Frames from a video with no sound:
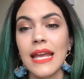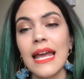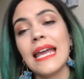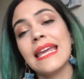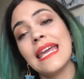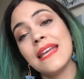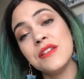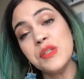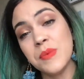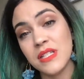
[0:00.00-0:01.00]
again,
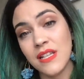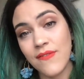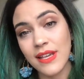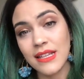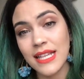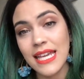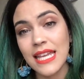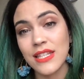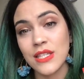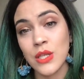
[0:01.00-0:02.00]
specifically,
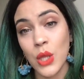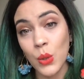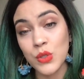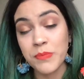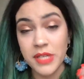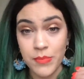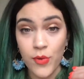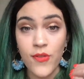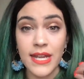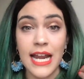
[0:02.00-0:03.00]
it's those people
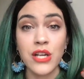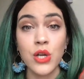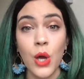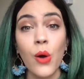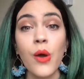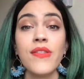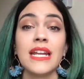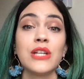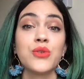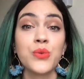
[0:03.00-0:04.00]
that I know and that
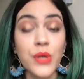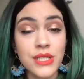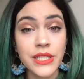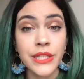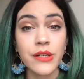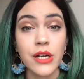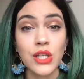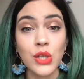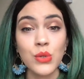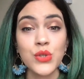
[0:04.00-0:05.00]
I trust here on
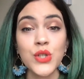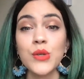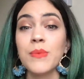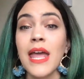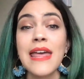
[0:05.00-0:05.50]
YouTube